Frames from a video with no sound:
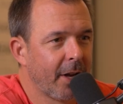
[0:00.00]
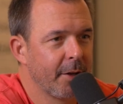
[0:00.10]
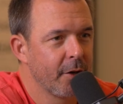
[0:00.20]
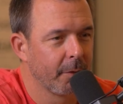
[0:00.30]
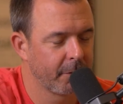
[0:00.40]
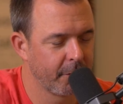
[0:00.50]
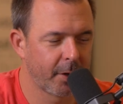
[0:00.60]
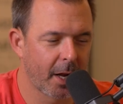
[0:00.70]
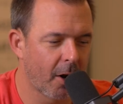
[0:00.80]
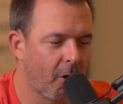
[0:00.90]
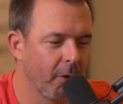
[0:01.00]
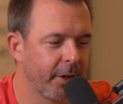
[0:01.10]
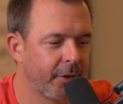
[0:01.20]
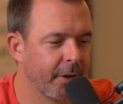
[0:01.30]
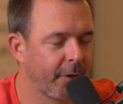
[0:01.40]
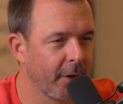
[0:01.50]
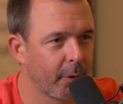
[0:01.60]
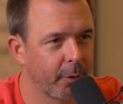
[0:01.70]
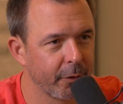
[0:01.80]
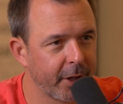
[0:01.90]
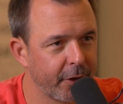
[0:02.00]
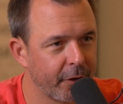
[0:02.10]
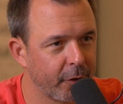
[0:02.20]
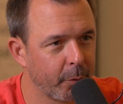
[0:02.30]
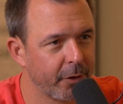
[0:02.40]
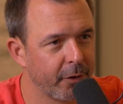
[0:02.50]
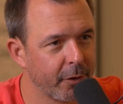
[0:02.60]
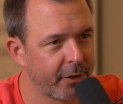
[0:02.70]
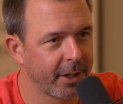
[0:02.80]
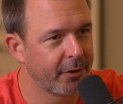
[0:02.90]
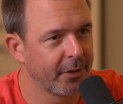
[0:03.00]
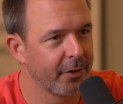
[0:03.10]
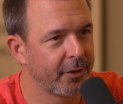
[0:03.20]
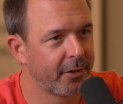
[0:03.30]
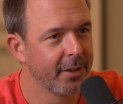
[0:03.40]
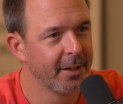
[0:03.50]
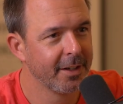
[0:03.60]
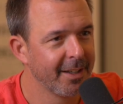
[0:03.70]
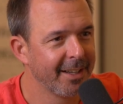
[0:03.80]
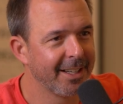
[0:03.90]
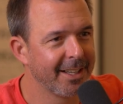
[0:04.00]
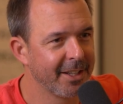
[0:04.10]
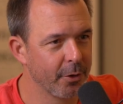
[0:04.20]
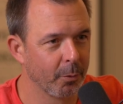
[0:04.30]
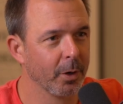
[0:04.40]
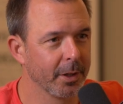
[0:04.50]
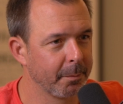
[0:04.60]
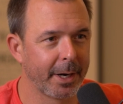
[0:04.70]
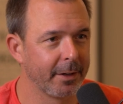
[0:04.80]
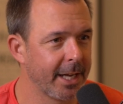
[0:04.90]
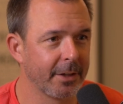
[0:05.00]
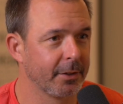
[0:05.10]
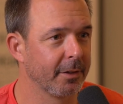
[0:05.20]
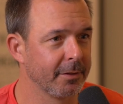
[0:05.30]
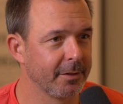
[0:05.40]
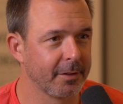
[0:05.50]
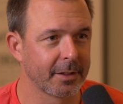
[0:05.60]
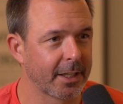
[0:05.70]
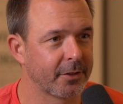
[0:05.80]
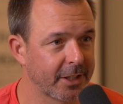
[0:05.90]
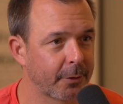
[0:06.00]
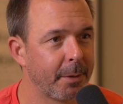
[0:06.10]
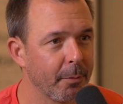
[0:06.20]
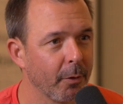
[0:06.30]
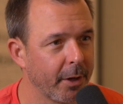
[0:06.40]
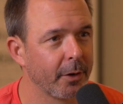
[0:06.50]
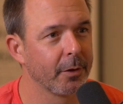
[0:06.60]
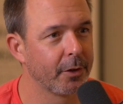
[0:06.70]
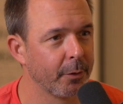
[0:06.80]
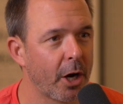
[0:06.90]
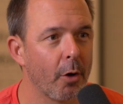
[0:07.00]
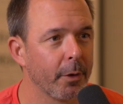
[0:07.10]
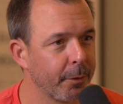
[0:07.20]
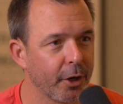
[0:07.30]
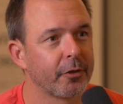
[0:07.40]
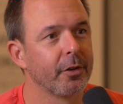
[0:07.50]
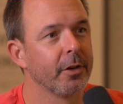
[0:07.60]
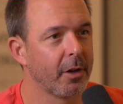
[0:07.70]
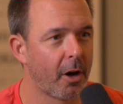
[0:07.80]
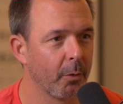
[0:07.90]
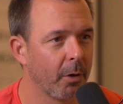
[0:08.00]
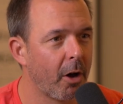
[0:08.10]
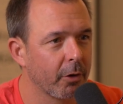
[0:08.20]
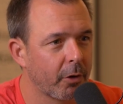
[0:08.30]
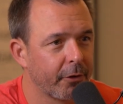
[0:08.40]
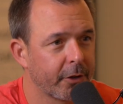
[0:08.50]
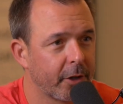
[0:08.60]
I mean, you've got all these different local stations, regional stations, you're really pared down to like 6 people that are doing all the production all across the